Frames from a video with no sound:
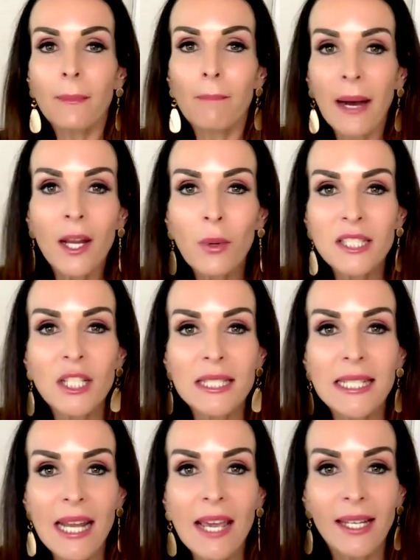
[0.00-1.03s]
the money was
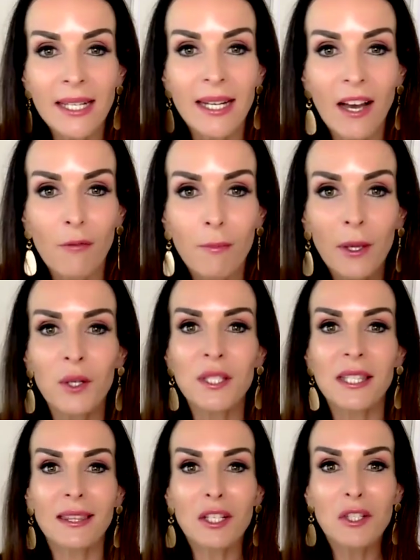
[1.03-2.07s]
just never enough,
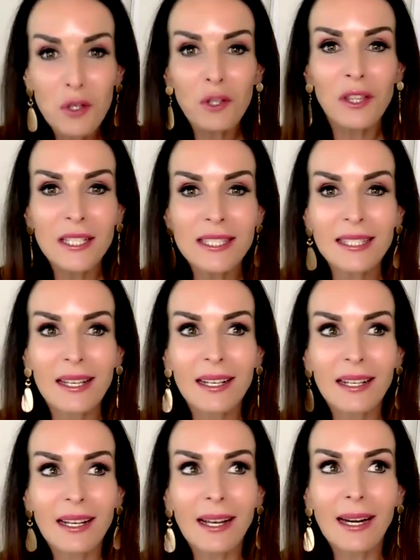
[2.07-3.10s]
because the truth is,
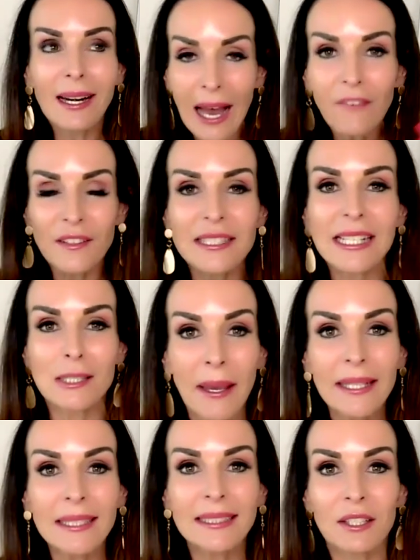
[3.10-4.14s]
life is
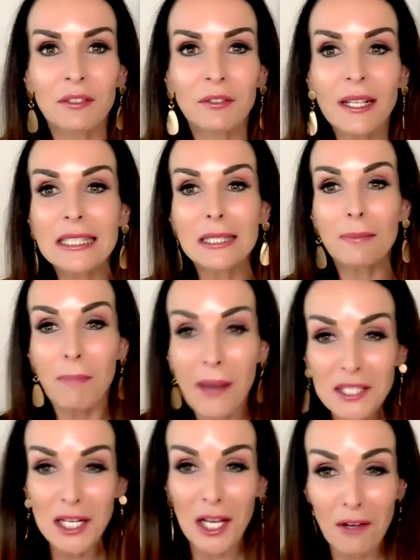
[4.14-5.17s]
expensive,
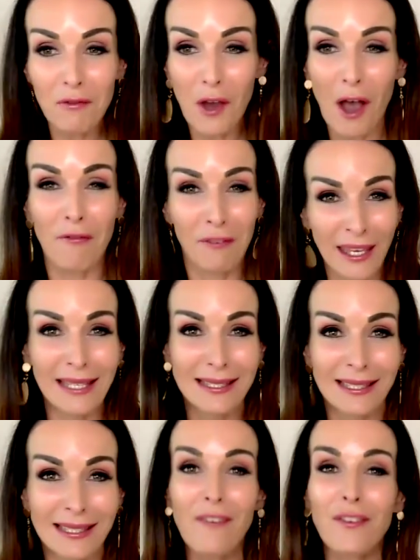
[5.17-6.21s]
especially if you have
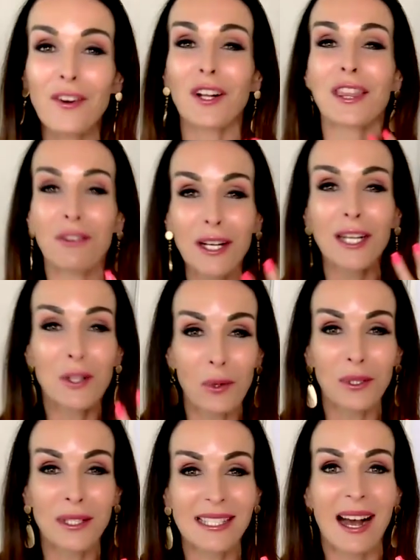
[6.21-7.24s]
kids. I've got 3
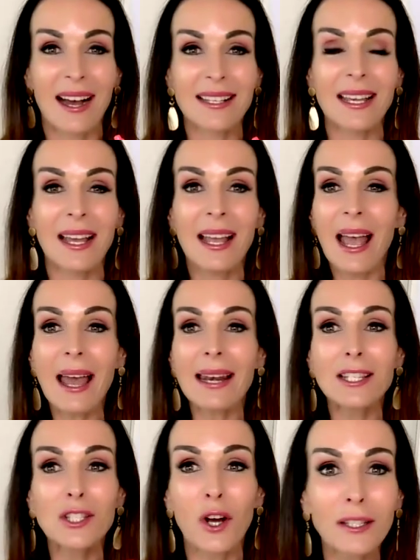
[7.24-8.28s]
daughters, guys,
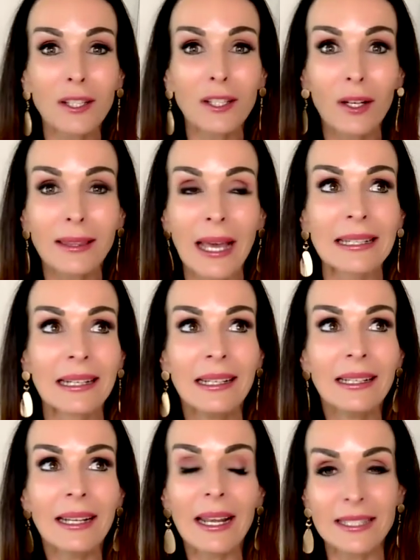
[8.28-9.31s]
and it's not that
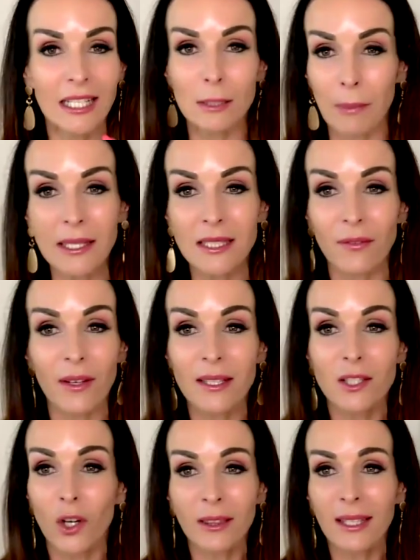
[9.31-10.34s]
it's expensive.
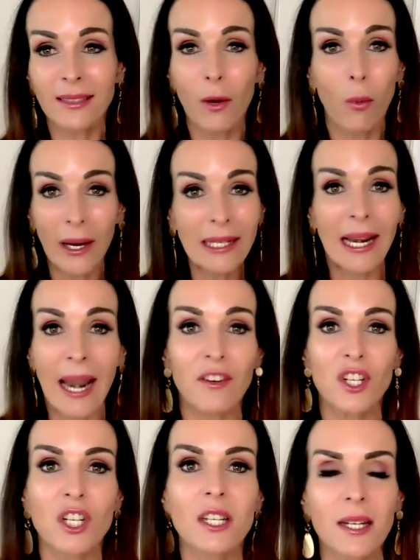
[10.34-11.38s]
It's not that they want
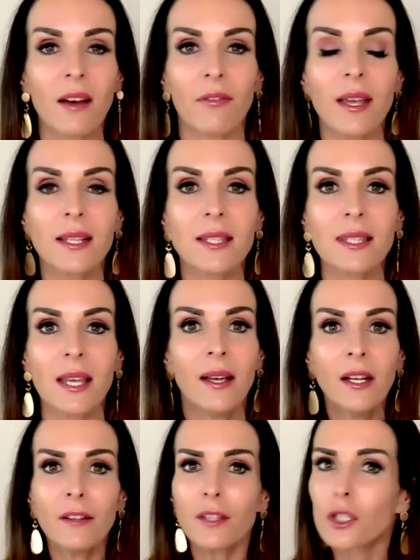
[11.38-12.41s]
lavish stuff. It's
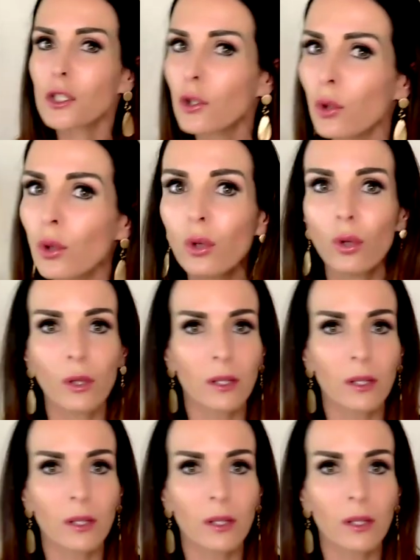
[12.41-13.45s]
the
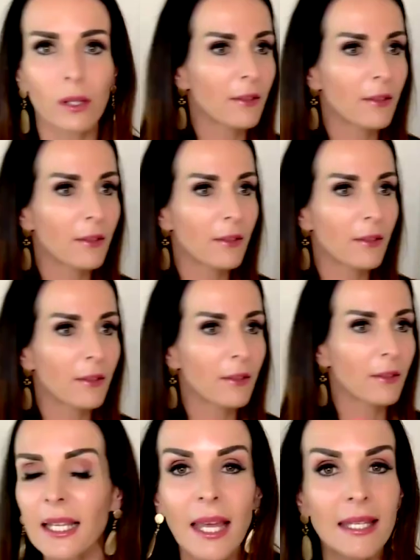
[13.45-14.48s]
school, the fees,
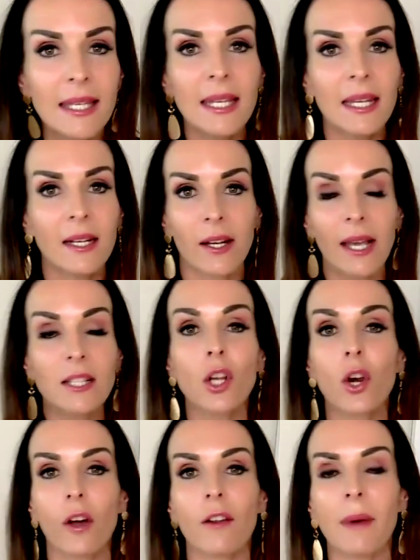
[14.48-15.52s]
the things that they need.
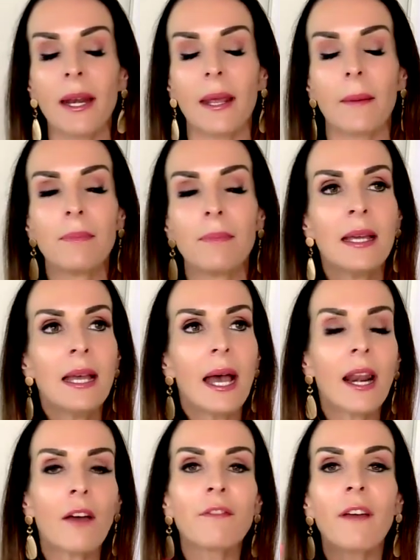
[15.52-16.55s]
Okay, it's a lot of money.
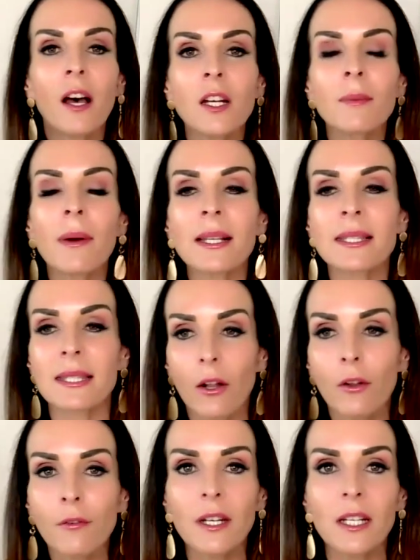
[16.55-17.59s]
And I found
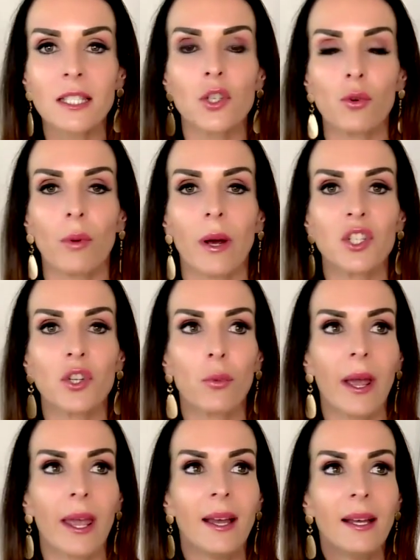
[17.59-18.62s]
myself in a
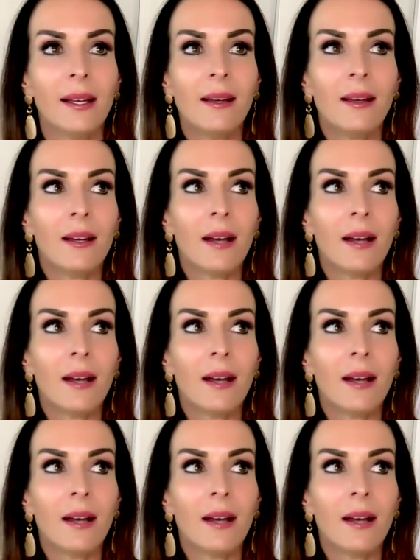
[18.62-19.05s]
situation where